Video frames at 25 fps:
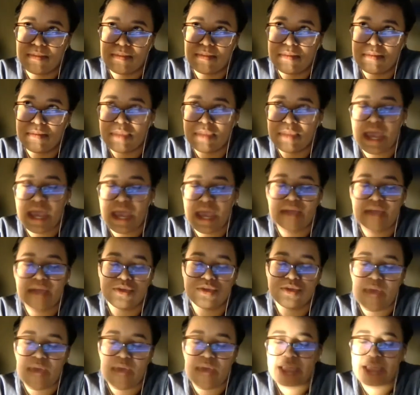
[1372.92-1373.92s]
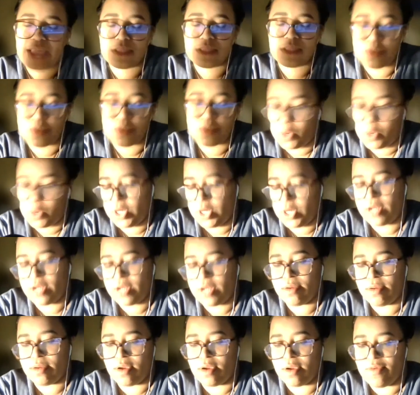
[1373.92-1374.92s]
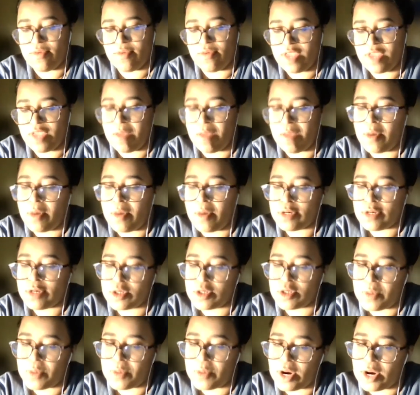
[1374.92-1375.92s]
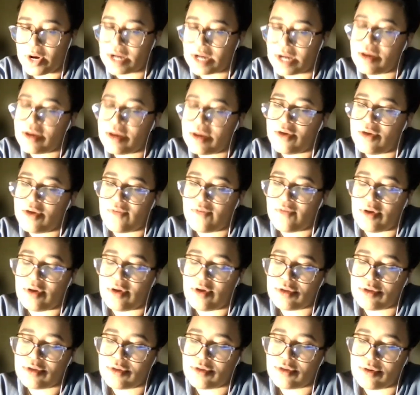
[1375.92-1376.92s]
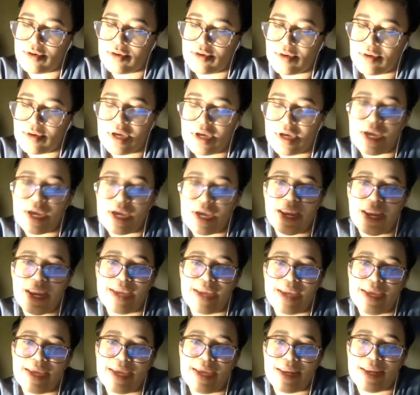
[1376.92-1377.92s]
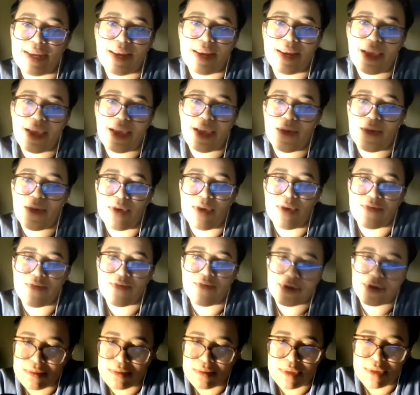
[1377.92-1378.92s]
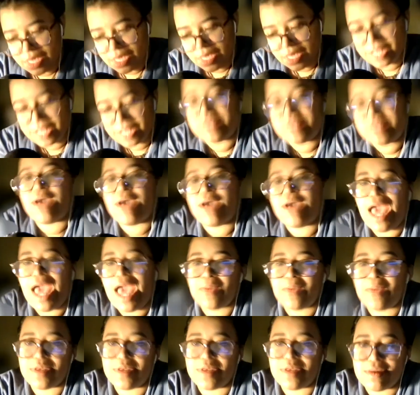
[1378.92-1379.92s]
the actual acting part, the emotional part falls through. And I get it. However, it can still happen,